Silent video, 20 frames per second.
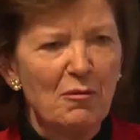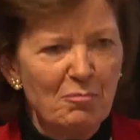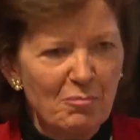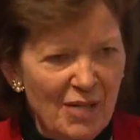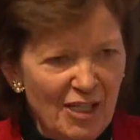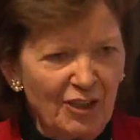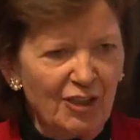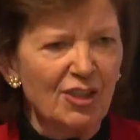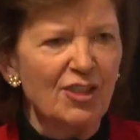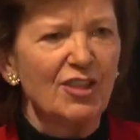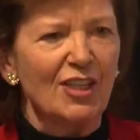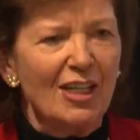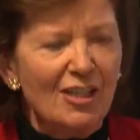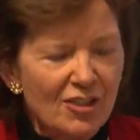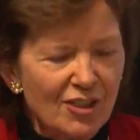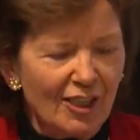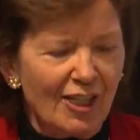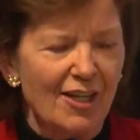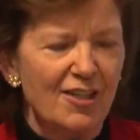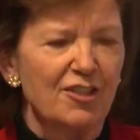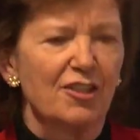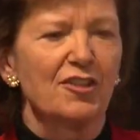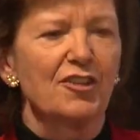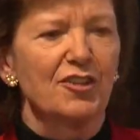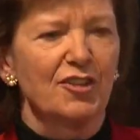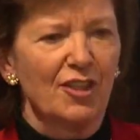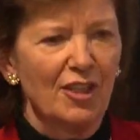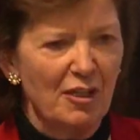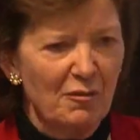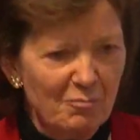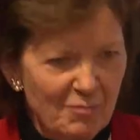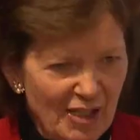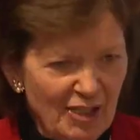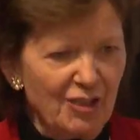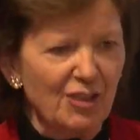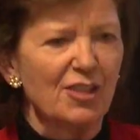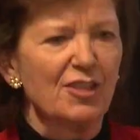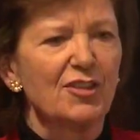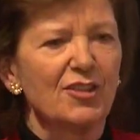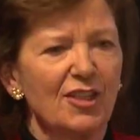measures, indicators,
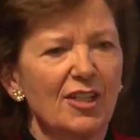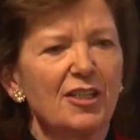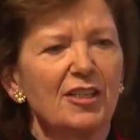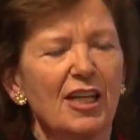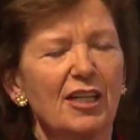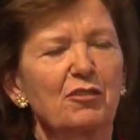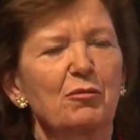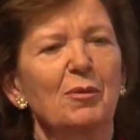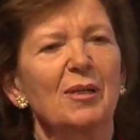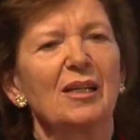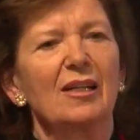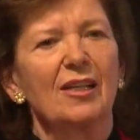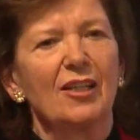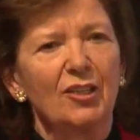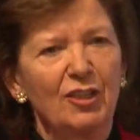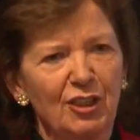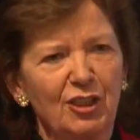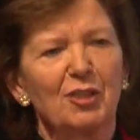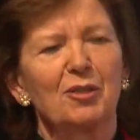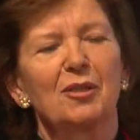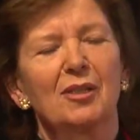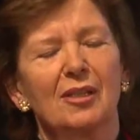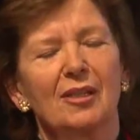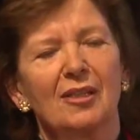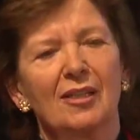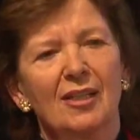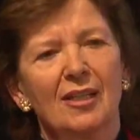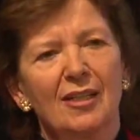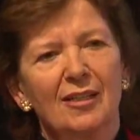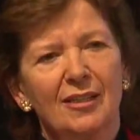measures that will ensure